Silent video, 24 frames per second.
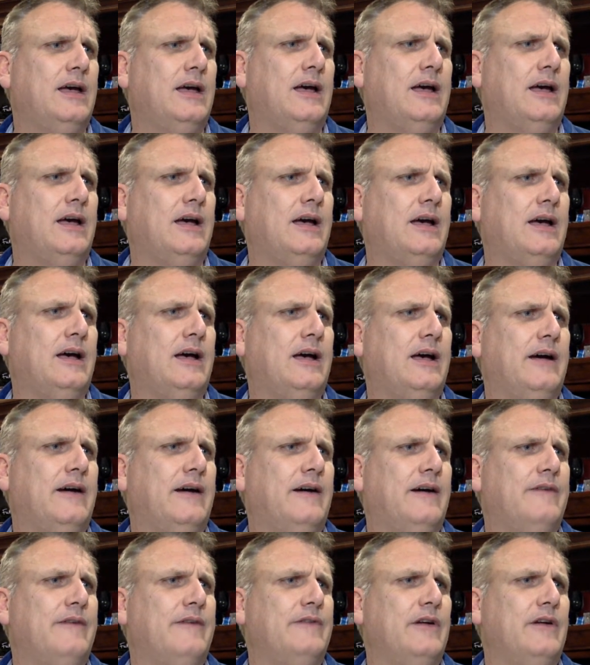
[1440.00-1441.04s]

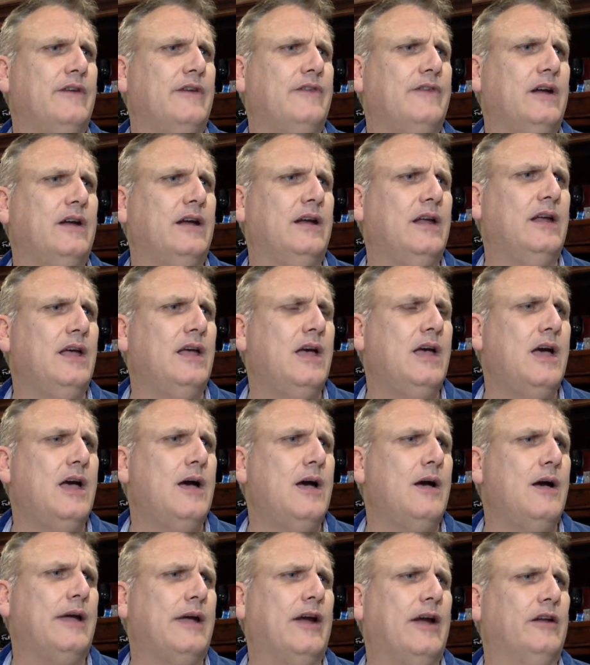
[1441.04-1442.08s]
Very fun.
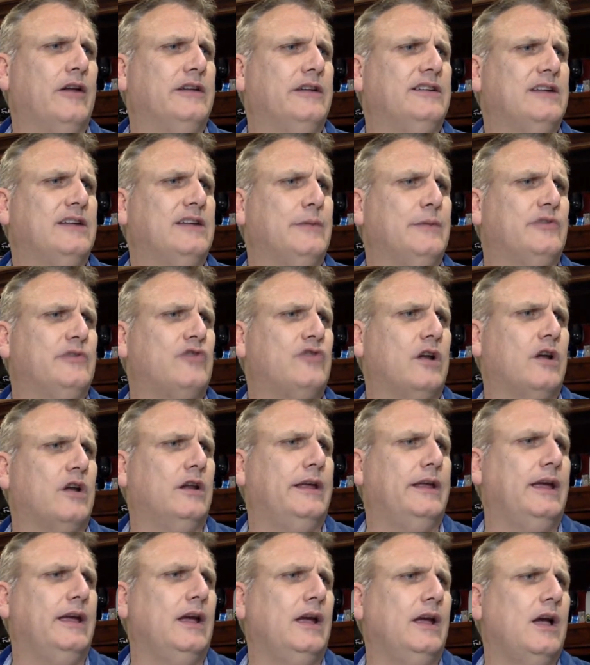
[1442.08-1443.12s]
Carolyn says, I'm
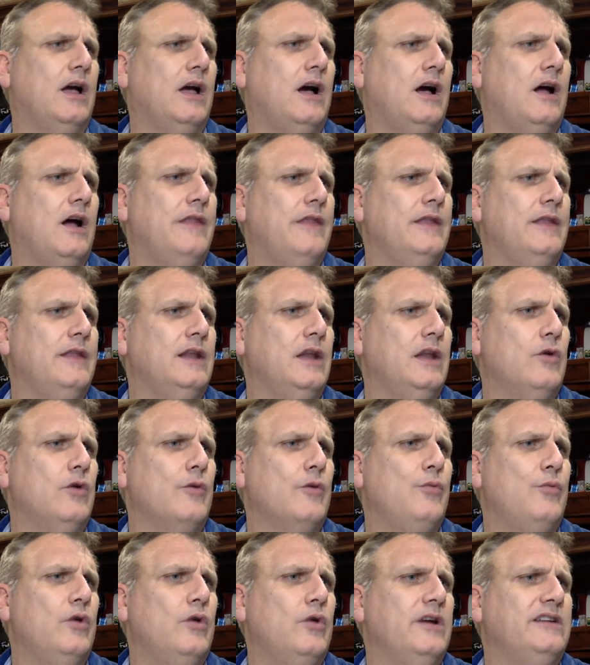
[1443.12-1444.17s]
struggling on the
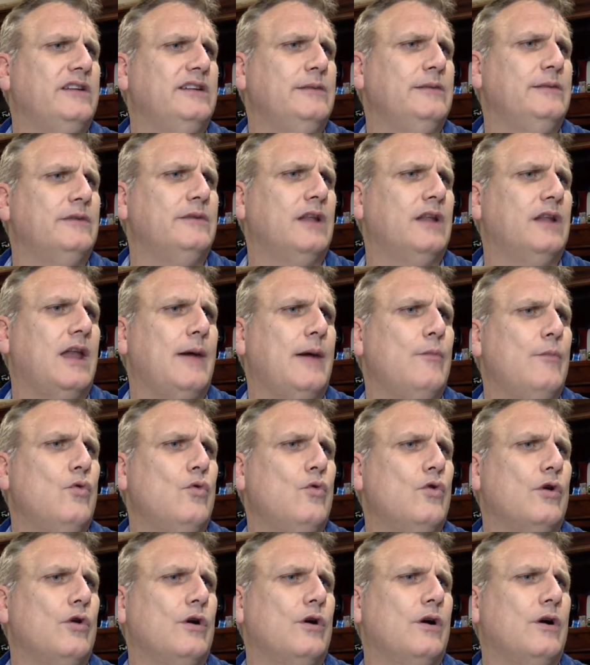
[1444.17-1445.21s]
lower points. Seems a lot
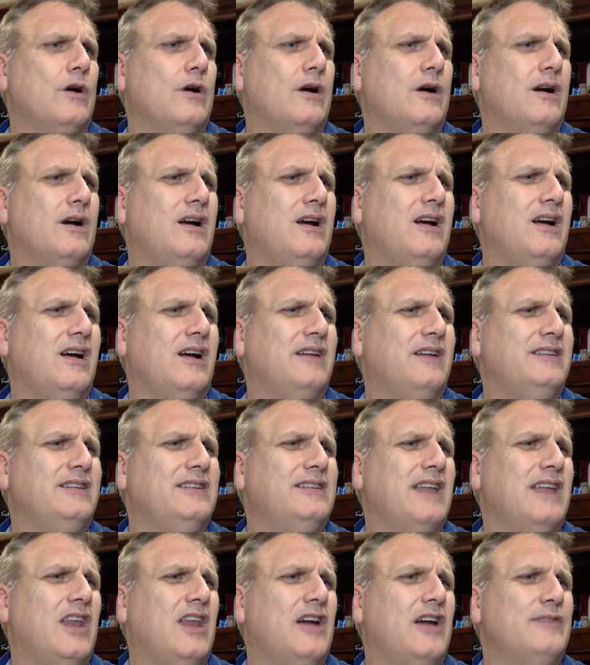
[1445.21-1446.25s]
more.
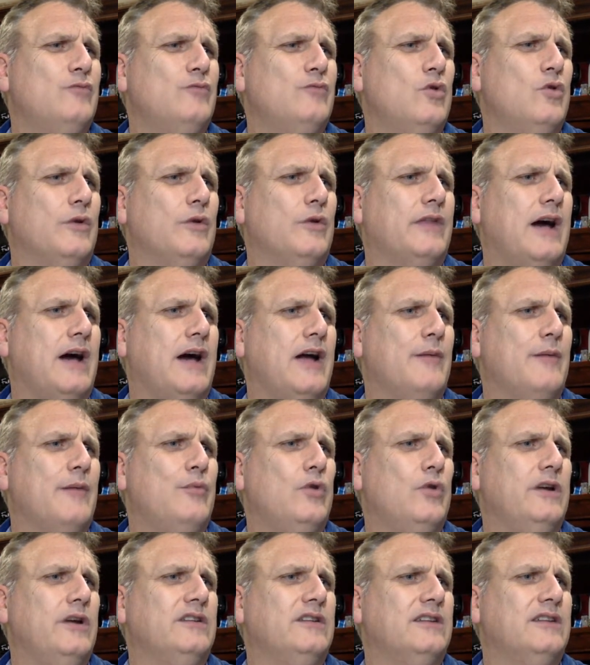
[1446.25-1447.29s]
Seems I lost more with the higher
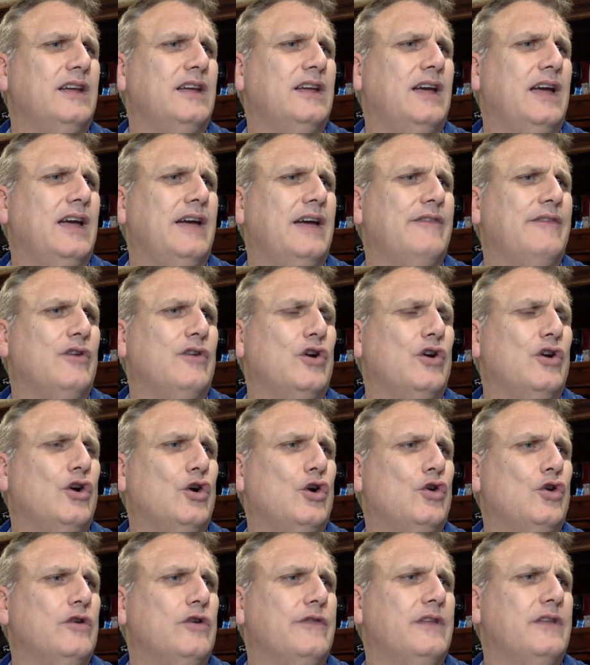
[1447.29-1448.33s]
points. Ever
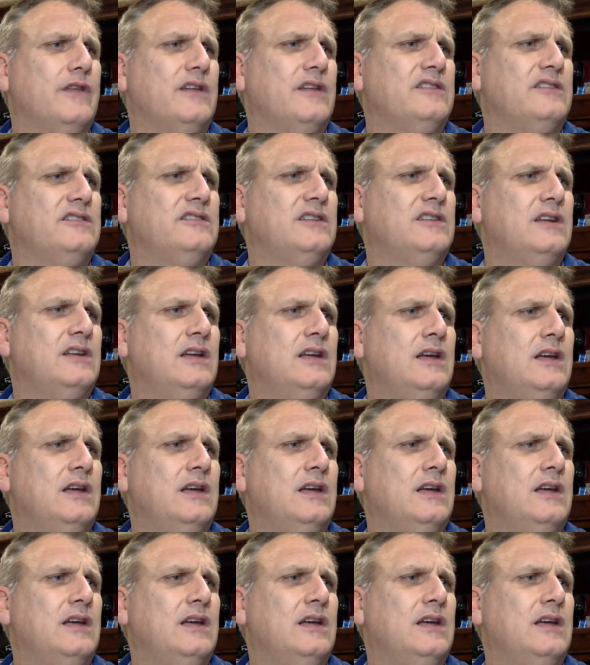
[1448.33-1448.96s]
heard of this?